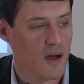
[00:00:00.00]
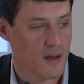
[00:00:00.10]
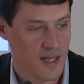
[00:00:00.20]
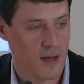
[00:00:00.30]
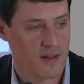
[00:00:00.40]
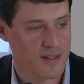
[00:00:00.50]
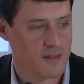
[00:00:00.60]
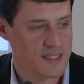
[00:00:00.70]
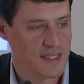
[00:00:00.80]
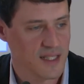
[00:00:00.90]

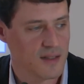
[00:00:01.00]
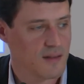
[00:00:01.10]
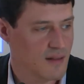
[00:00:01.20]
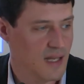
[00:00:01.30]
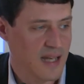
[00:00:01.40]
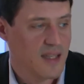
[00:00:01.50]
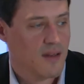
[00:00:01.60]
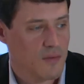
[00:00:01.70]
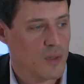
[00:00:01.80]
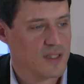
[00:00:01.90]
characteristic, like
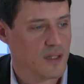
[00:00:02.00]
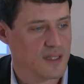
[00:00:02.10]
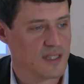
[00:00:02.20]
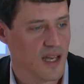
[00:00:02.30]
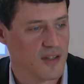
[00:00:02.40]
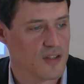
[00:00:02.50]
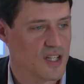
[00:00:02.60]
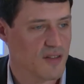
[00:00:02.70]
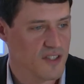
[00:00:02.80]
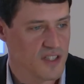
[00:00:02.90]
whether it's
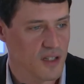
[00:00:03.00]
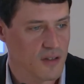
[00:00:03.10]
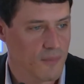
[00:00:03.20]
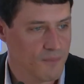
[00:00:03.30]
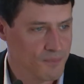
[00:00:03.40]
energy efficient.